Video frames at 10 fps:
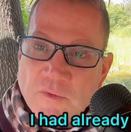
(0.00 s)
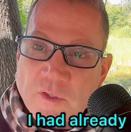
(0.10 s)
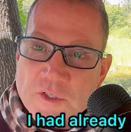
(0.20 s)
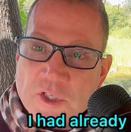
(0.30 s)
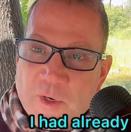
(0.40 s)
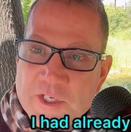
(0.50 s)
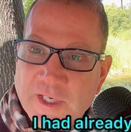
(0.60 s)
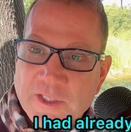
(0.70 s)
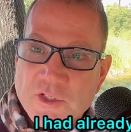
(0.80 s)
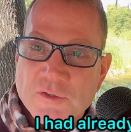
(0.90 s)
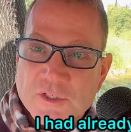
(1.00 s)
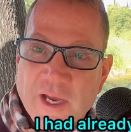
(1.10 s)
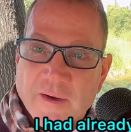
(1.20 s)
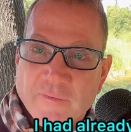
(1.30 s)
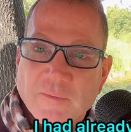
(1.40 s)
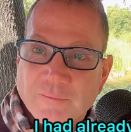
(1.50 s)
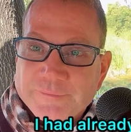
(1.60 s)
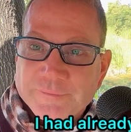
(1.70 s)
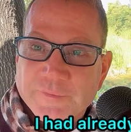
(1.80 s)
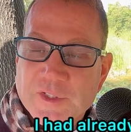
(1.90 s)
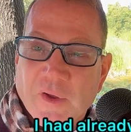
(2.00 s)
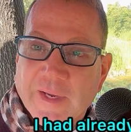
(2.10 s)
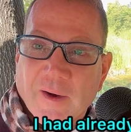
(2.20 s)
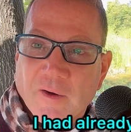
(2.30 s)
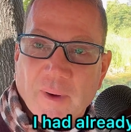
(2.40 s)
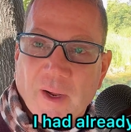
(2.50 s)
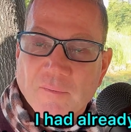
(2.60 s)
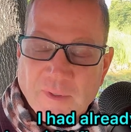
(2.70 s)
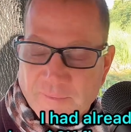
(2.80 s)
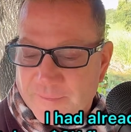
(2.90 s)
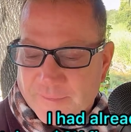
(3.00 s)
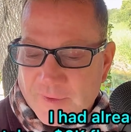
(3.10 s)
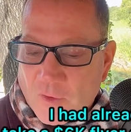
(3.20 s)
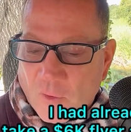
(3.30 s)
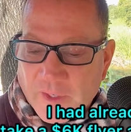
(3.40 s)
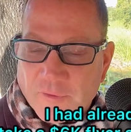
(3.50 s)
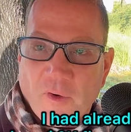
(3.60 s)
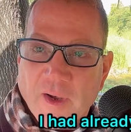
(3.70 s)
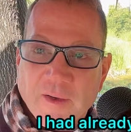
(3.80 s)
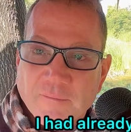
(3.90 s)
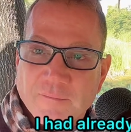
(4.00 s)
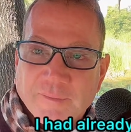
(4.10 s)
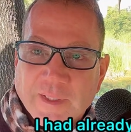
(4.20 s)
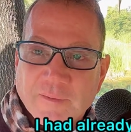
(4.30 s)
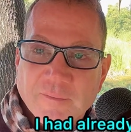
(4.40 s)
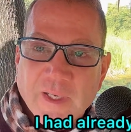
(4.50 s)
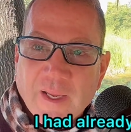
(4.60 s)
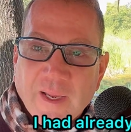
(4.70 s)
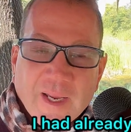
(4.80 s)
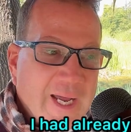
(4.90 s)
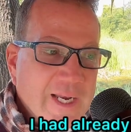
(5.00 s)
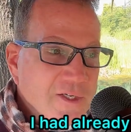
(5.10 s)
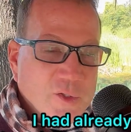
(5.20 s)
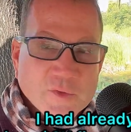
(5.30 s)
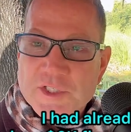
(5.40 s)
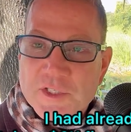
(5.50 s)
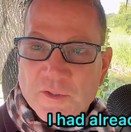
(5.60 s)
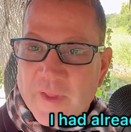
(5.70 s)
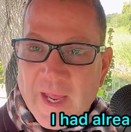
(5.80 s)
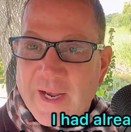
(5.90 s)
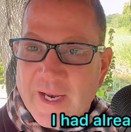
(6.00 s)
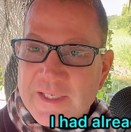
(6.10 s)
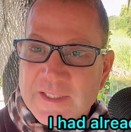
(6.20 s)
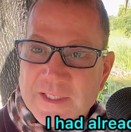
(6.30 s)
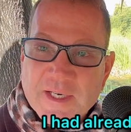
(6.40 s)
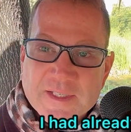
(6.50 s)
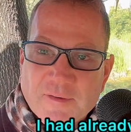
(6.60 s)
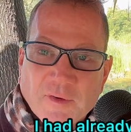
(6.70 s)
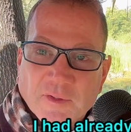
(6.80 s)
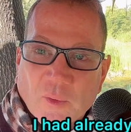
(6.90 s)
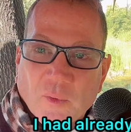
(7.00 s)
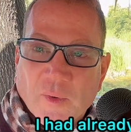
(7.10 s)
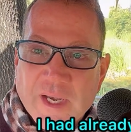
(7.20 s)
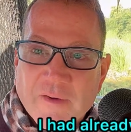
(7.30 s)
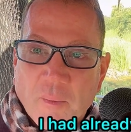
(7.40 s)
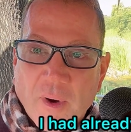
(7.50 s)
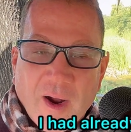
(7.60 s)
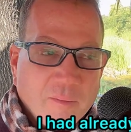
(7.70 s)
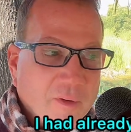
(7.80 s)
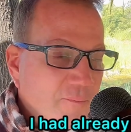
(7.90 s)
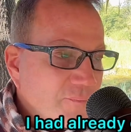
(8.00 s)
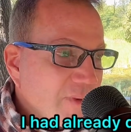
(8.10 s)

squeeze it and get the juice out of it. That's all I cared about, according to Fawn. But I didn't do this to do that. I did this because I felt I wouldn't have a problem.